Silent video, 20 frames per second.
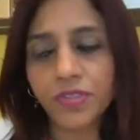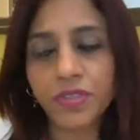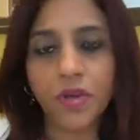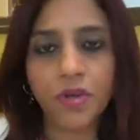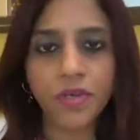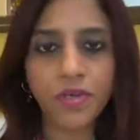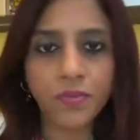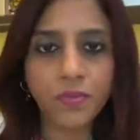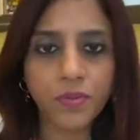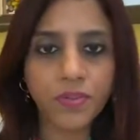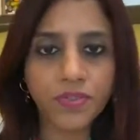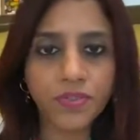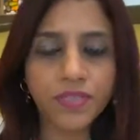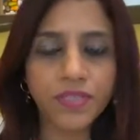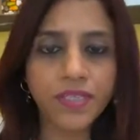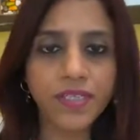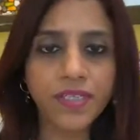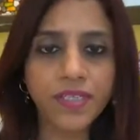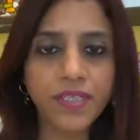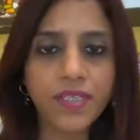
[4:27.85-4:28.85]
to talk about
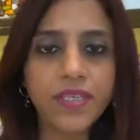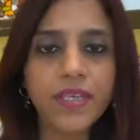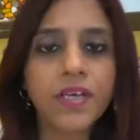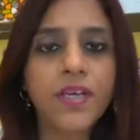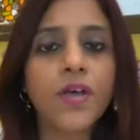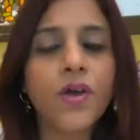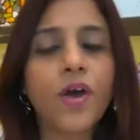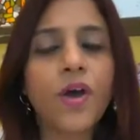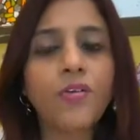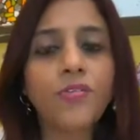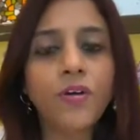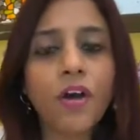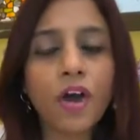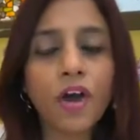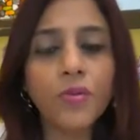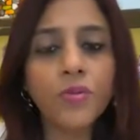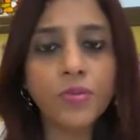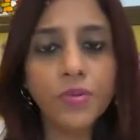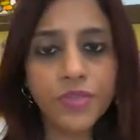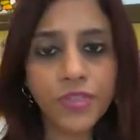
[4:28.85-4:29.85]
today, of
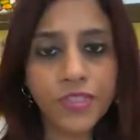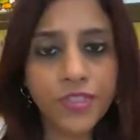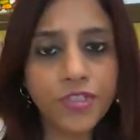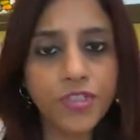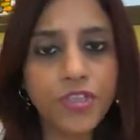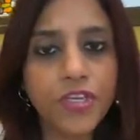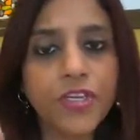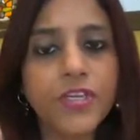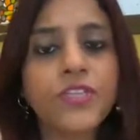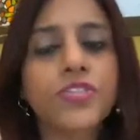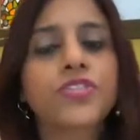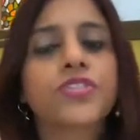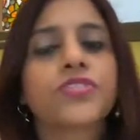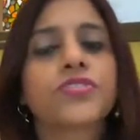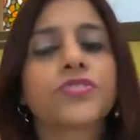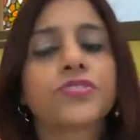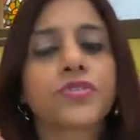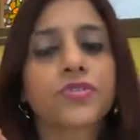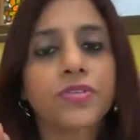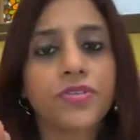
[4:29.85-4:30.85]
how you can
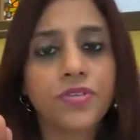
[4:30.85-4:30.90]
change